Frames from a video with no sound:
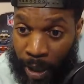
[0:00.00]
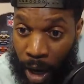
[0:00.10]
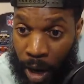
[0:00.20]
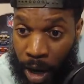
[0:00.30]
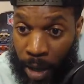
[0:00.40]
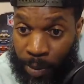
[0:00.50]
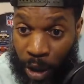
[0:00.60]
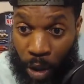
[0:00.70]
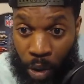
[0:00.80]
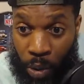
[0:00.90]

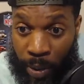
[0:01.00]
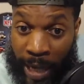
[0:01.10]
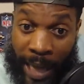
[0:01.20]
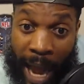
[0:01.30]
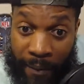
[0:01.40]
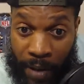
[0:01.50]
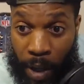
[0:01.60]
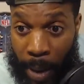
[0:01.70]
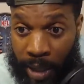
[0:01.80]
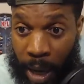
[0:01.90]
So that's how I feel
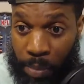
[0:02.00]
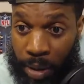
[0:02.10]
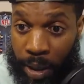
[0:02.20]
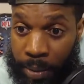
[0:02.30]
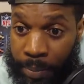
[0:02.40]
about that, bro.